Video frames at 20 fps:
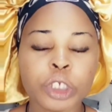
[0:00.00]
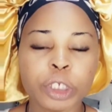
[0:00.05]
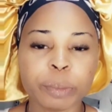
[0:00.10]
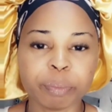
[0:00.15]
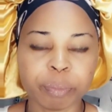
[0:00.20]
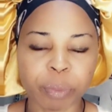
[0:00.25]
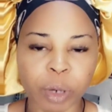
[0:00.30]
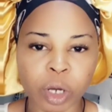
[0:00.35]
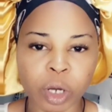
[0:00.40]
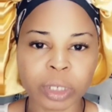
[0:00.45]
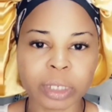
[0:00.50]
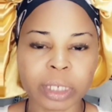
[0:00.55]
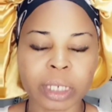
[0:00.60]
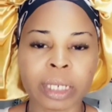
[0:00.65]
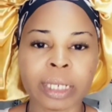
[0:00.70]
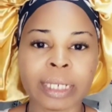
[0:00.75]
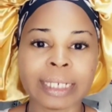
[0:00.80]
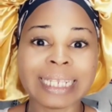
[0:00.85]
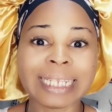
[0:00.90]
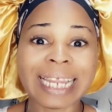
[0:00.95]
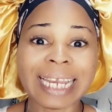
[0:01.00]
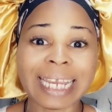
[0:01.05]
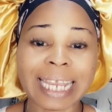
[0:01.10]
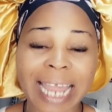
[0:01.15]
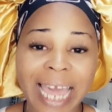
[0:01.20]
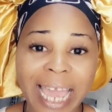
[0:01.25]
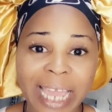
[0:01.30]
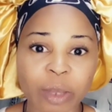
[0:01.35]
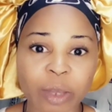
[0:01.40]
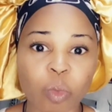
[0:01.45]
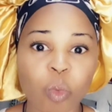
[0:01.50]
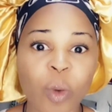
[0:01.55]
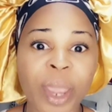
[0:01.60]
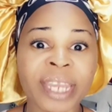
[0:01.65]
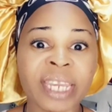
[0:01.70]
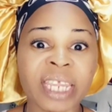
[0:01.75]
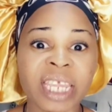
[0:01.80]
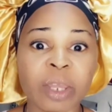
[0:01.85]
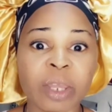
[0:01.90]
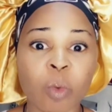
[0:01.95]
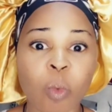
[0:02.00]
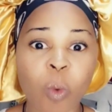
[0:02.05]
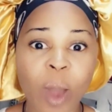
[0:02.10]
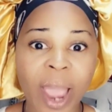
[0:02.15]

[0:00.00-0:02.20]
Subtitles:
I short, if possible,